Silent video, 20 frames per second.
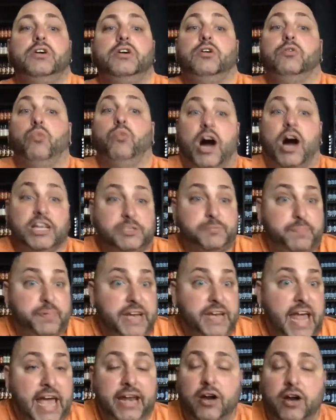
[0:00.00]
Wasp
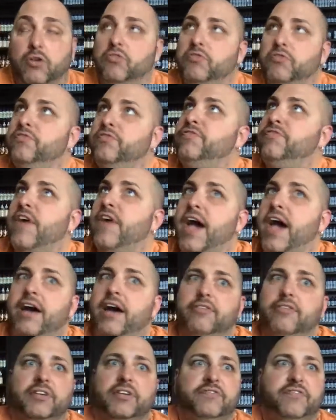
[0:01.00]
Nano,
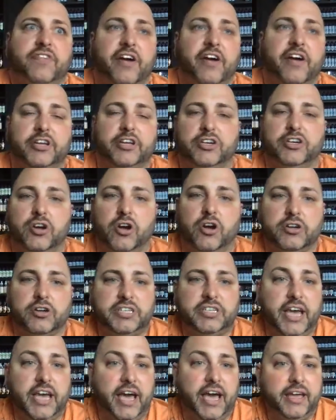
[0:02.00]
very, very good
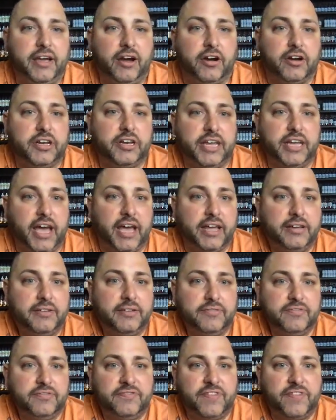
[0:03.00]
RTA, RDA.
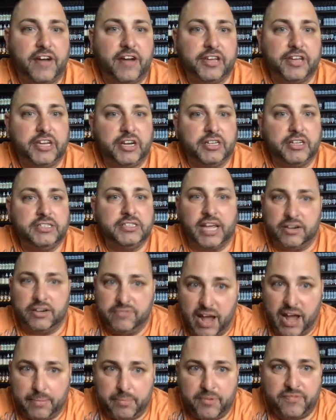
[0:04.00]
Very good. Dead
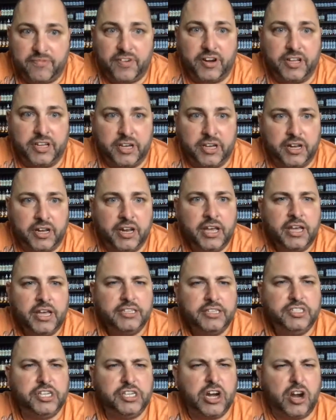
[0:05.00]
Rabbit, very good.
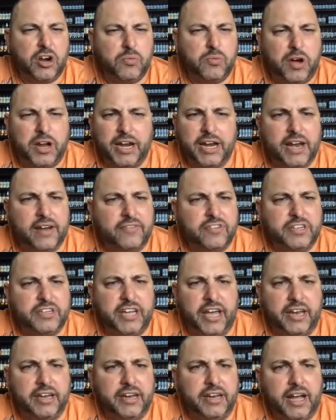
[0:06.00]
GR1, I never
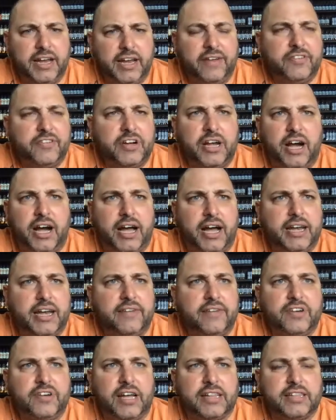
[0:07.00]
did. I never got I
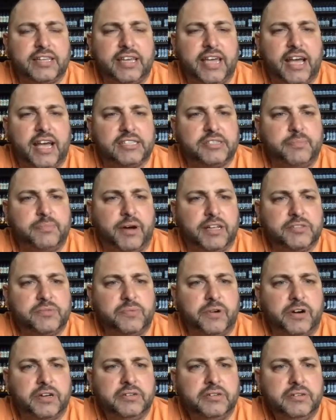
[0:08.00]
never got the gas mods
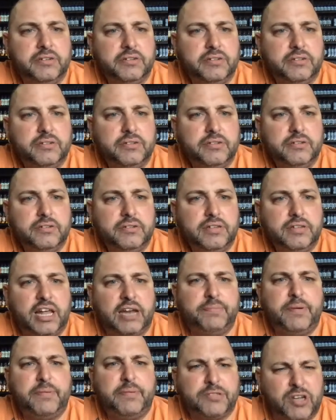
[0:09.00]
one. A lot of
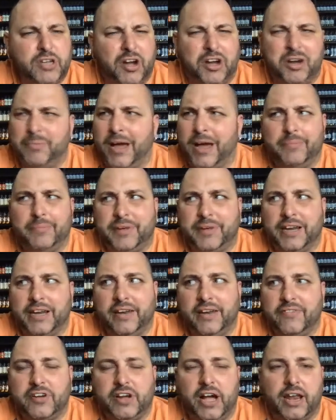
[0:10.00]
people talk about it, but I
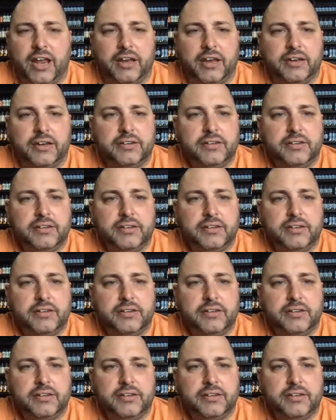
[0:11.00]
never got it.